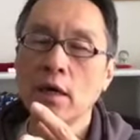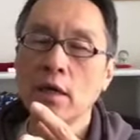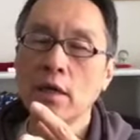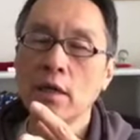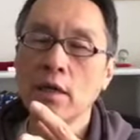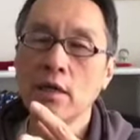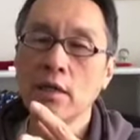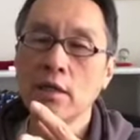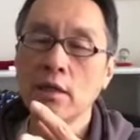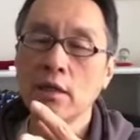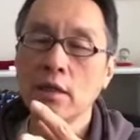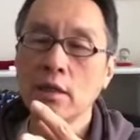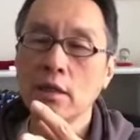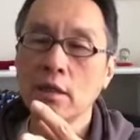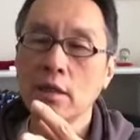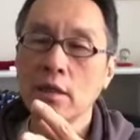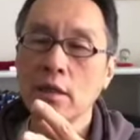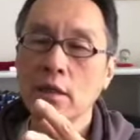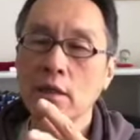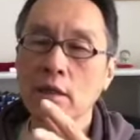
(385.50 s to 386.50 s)
it
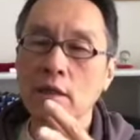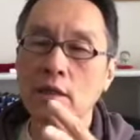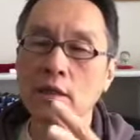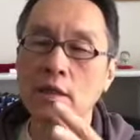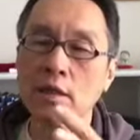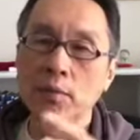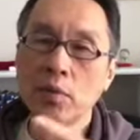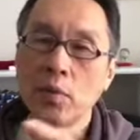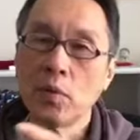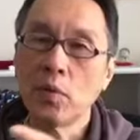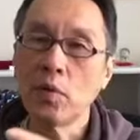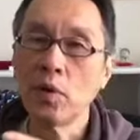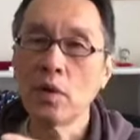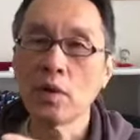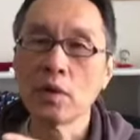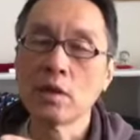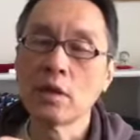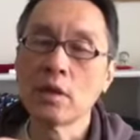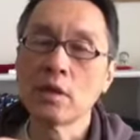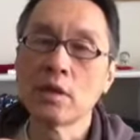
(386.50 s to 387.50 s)

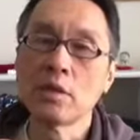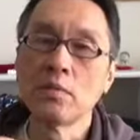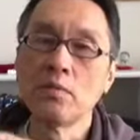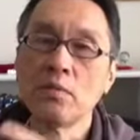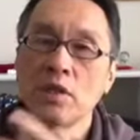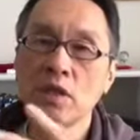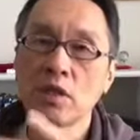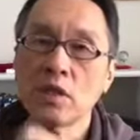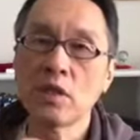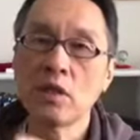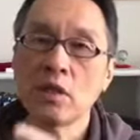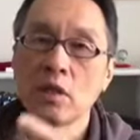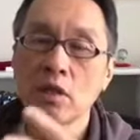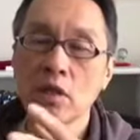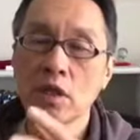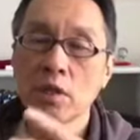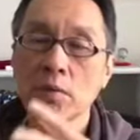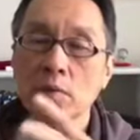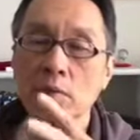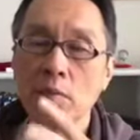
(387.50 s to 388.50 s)
support this
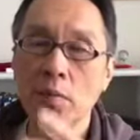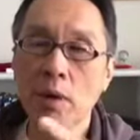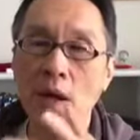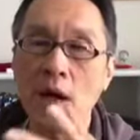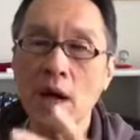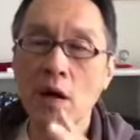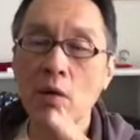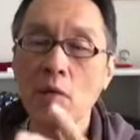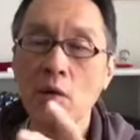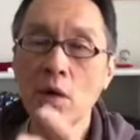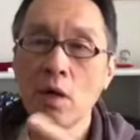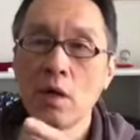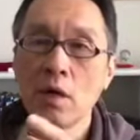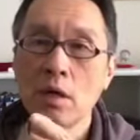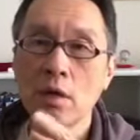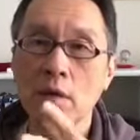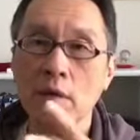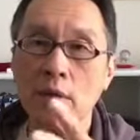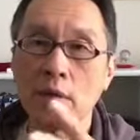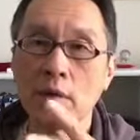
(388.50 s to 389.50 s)
mysterious power
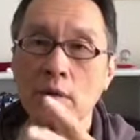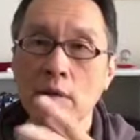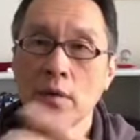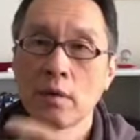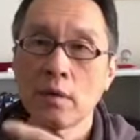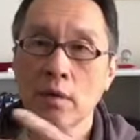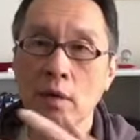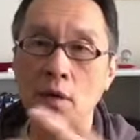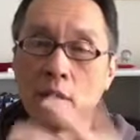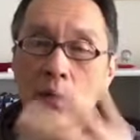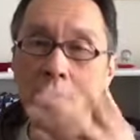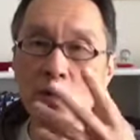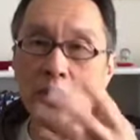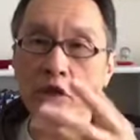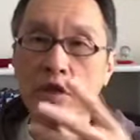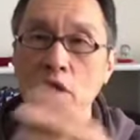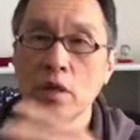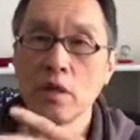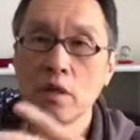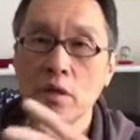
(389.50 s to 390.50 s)
called
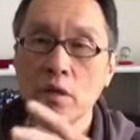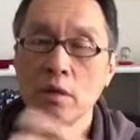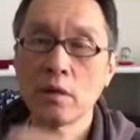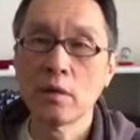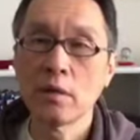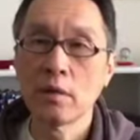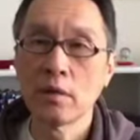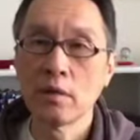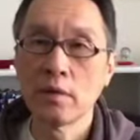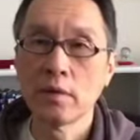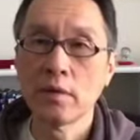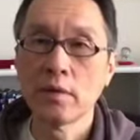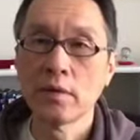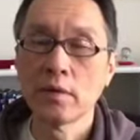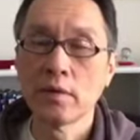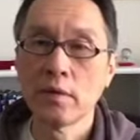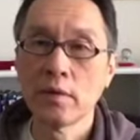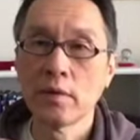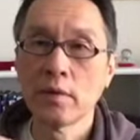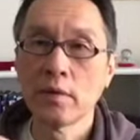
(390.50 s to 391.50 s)
Jing,
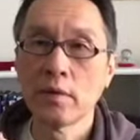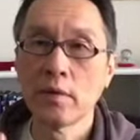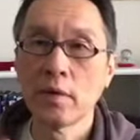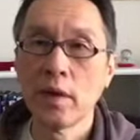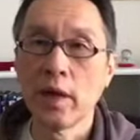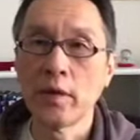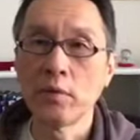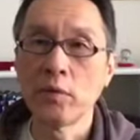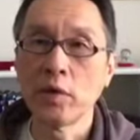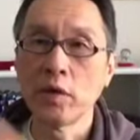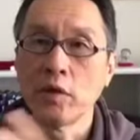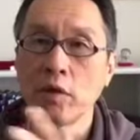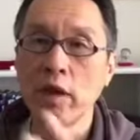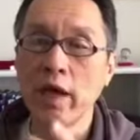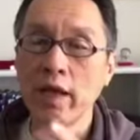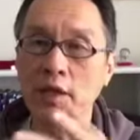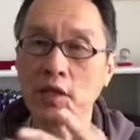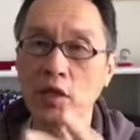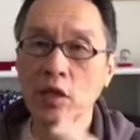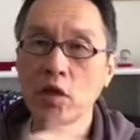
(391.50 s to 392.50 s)
and when they
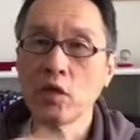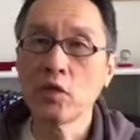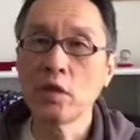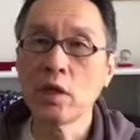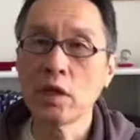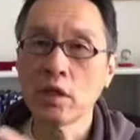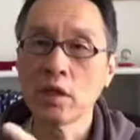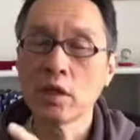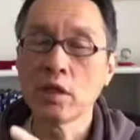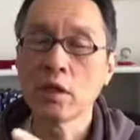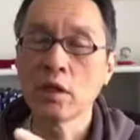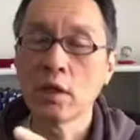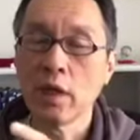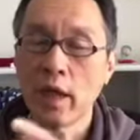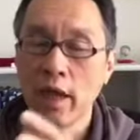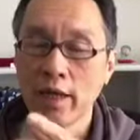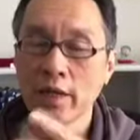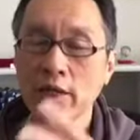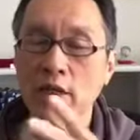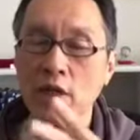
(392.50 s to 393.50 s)

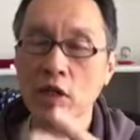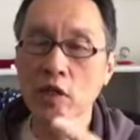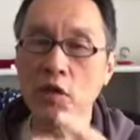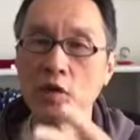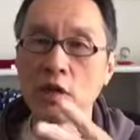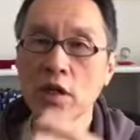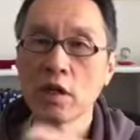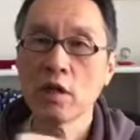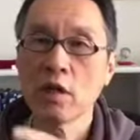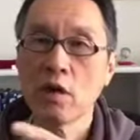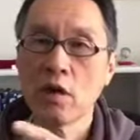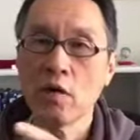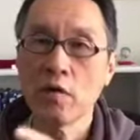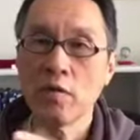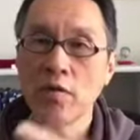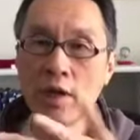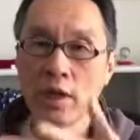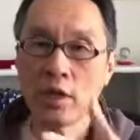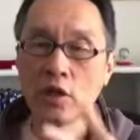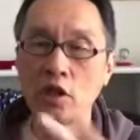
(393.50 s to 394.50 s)
execute it called
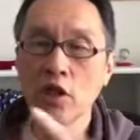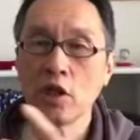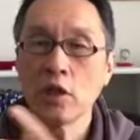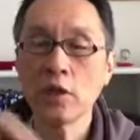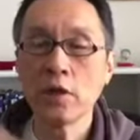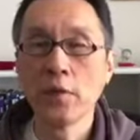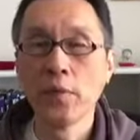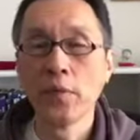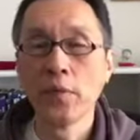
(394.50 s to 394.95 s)
Fa Jing.